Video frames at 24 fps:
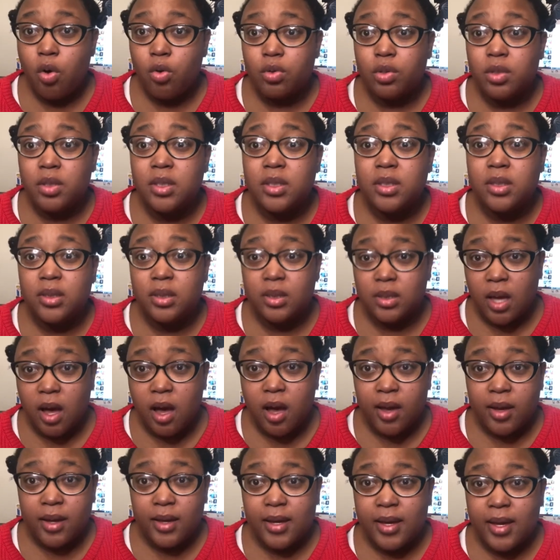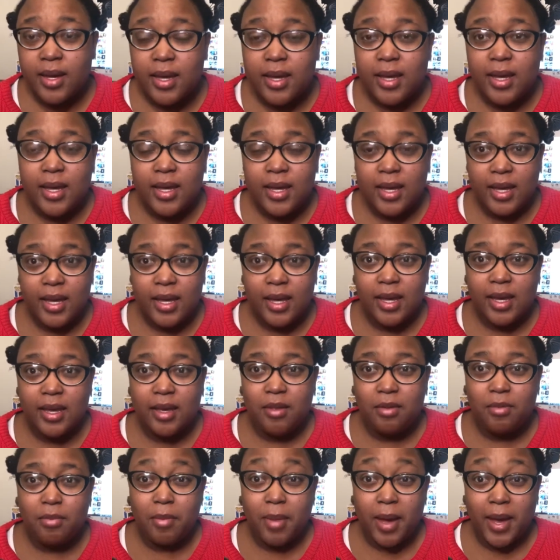stuck
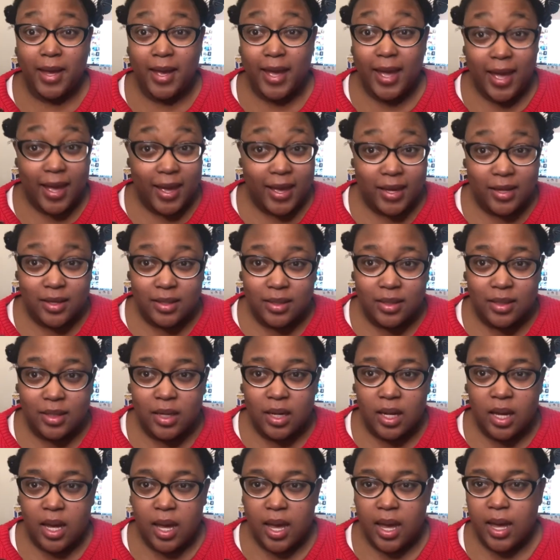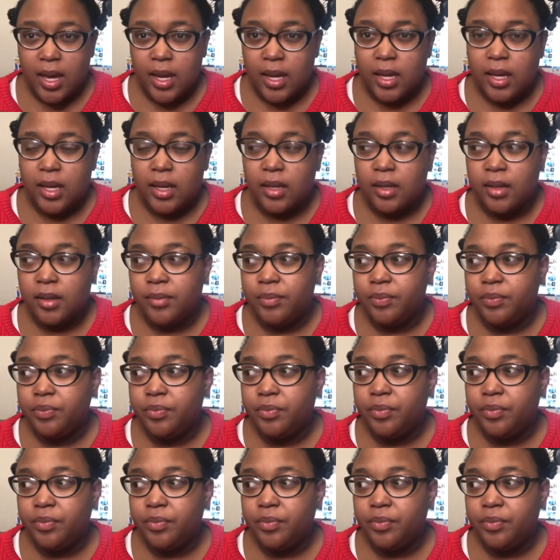in my head, and